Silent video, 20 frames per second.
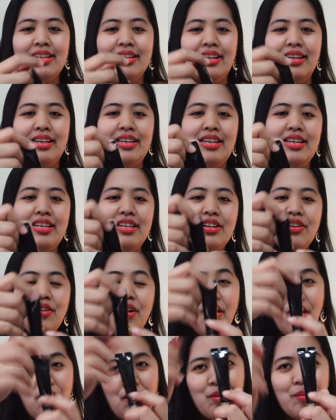the
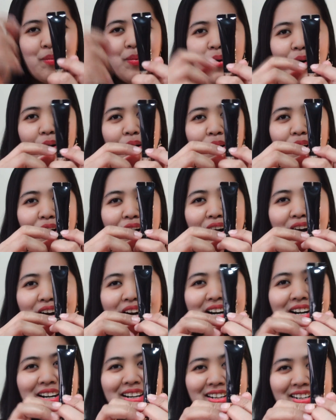
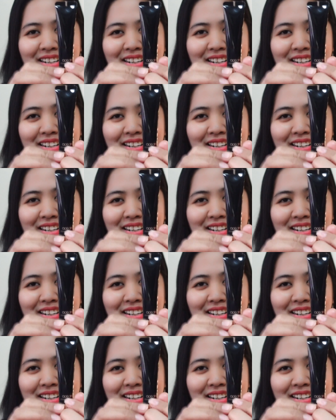Cobor,